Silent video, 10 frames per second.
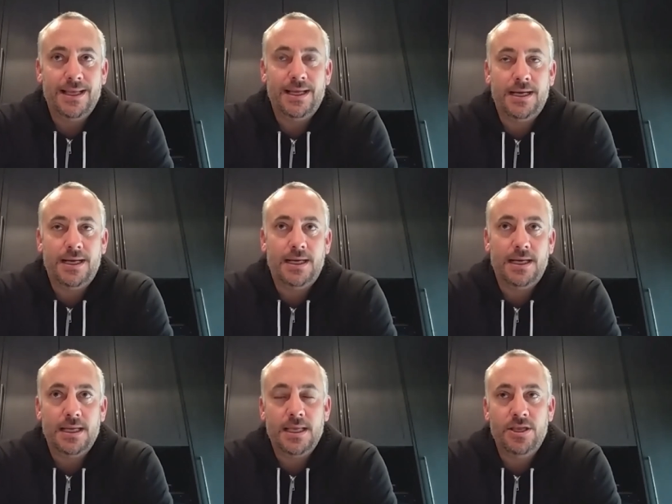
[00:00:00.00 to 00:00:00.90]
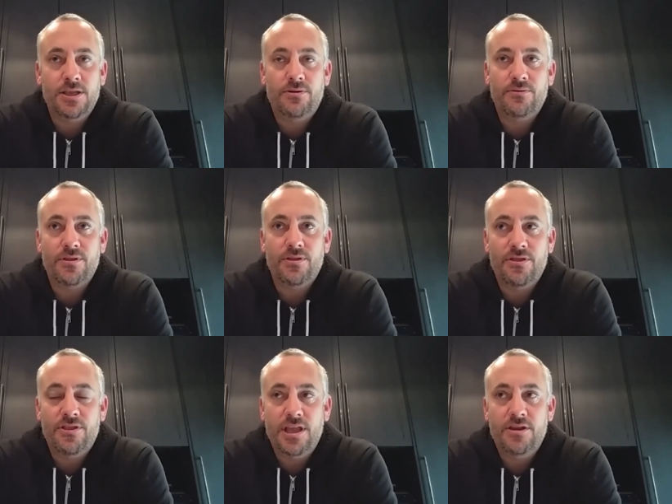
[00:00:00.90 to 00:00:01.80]
uh, you know
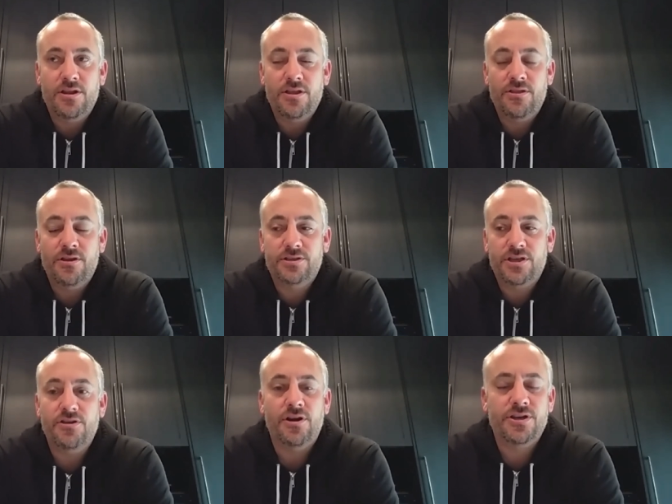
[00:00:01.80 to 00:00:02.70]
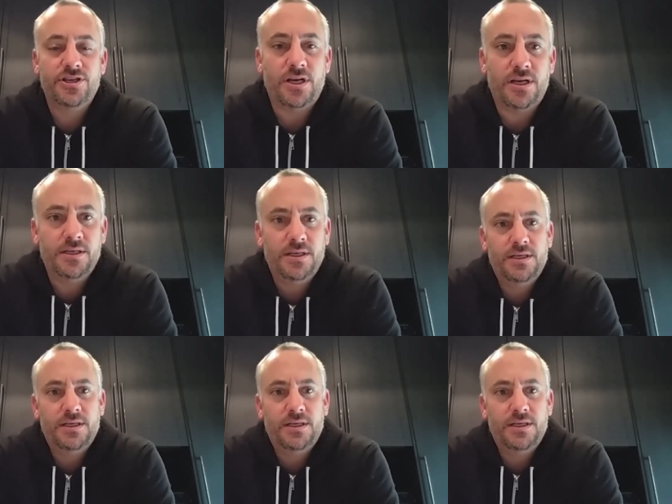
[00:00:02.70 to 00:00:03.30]
the in, there's inertia